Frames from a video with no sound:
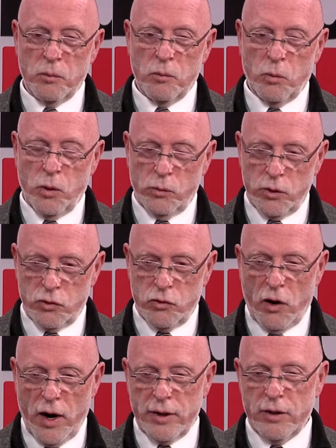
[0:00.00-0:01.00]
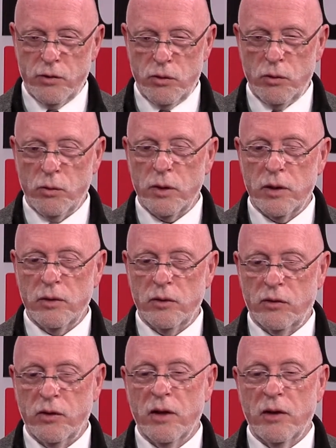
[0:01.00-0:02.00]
what we try to do is